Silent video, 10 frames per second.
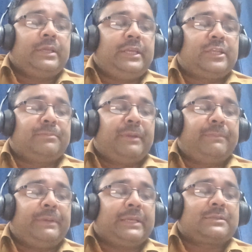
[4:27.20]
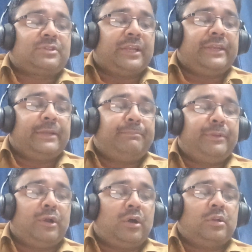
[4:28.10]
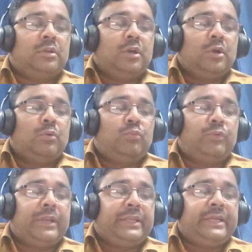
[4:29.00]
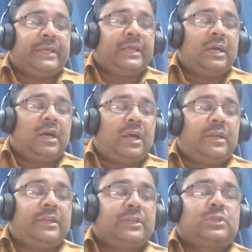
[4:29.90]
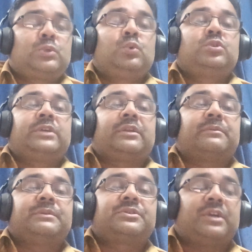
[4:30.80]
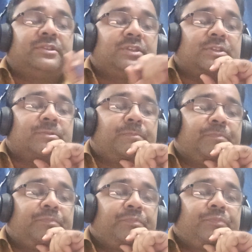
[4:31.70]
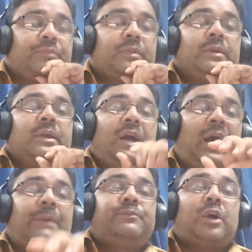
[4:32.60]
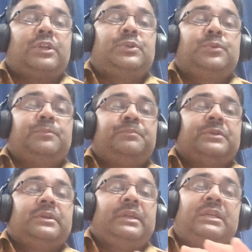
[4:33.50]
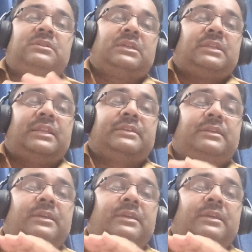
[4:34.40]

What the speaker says: It may be extended beyond 1 year under 2 circumstances. I have taught you in general